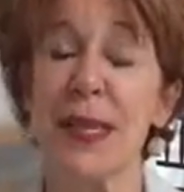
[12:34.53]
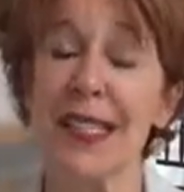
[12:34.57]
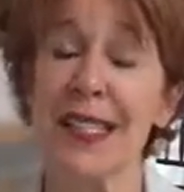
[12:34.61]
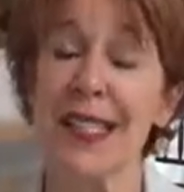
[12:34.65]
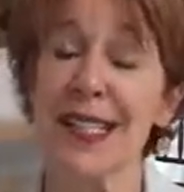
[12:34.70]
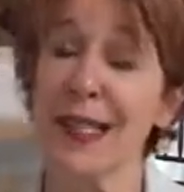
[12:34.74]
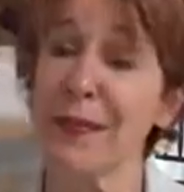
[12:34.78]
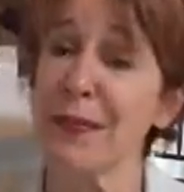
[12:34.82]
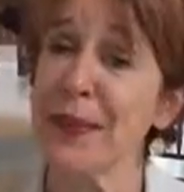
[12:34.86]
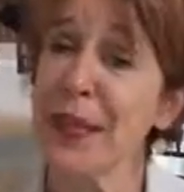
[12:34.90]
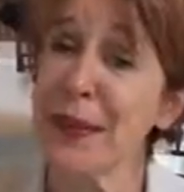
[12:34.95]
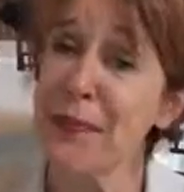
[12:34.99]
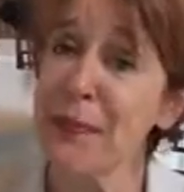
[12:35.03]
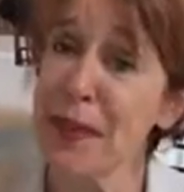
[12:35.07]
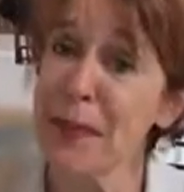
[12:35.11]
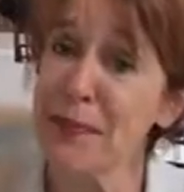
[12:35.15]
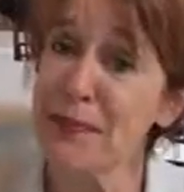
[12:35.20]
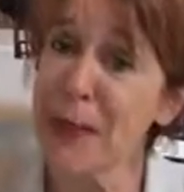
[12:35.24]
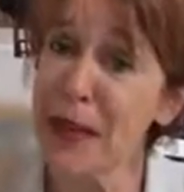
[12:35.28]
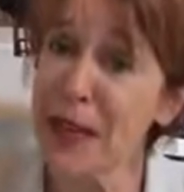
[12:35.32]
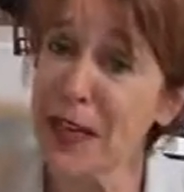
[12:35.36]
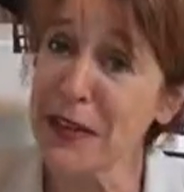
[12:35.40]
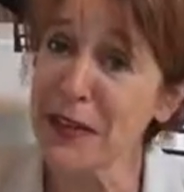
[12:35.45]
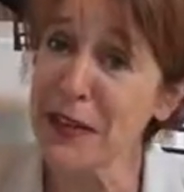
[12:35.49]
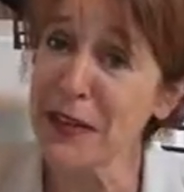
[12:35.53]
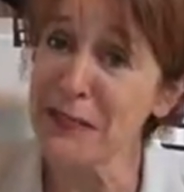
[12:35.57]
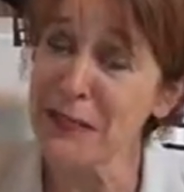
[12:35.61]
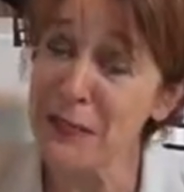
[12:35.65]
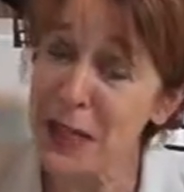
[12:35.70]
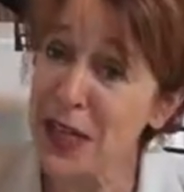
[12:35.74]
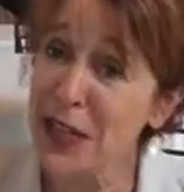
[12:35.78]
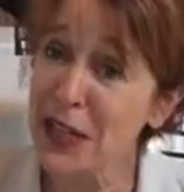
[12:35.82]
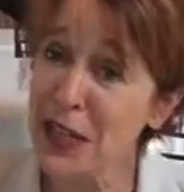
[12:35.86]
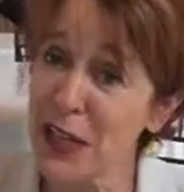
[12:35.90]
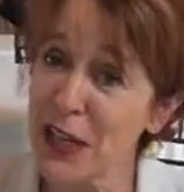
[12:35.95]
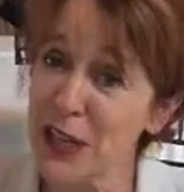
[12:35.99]
I said, I'm going to be in
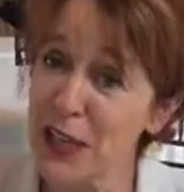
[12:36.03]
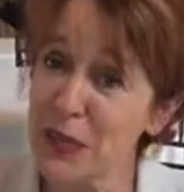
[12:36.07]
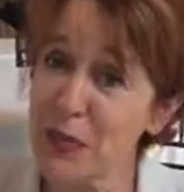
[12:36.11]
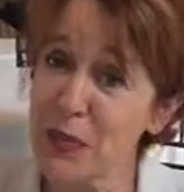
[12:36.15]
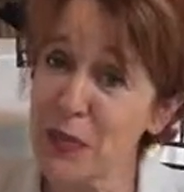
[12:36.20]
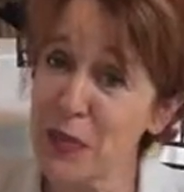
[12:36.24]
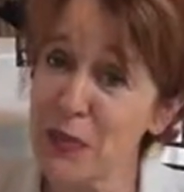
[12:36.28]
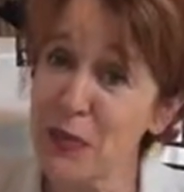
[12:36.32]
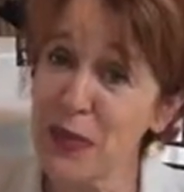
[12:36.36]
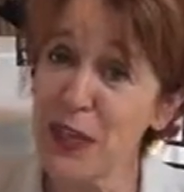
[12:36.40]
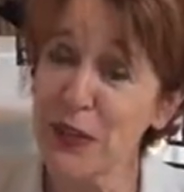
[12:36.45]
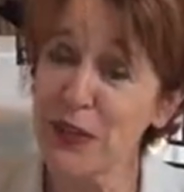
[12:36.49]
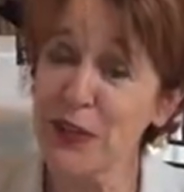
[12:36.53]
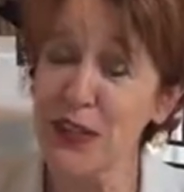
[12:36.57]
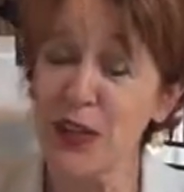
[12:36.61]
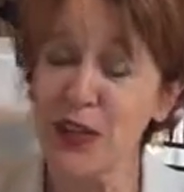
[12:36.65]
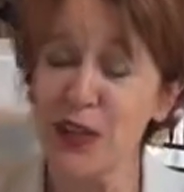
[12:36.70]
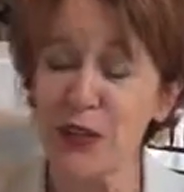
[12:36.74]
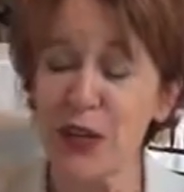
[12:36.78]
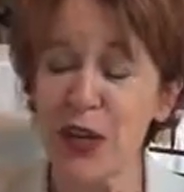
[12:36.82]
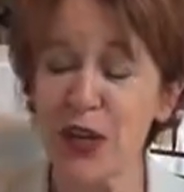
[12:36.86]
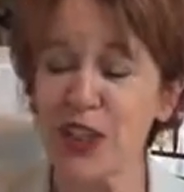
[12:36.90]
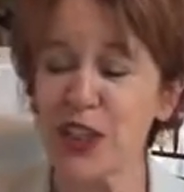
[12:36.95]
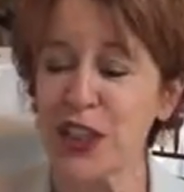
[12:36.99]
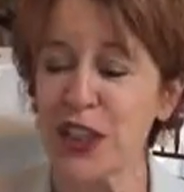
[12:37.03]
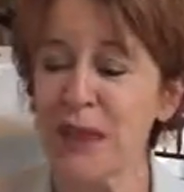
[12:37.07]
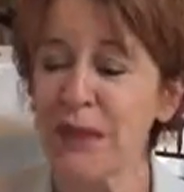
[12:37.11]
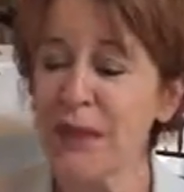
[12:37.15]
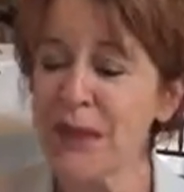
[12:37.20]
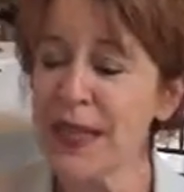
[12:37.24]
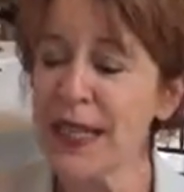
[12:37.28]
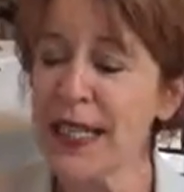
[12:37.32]
mukluks. We're in the middle of construction.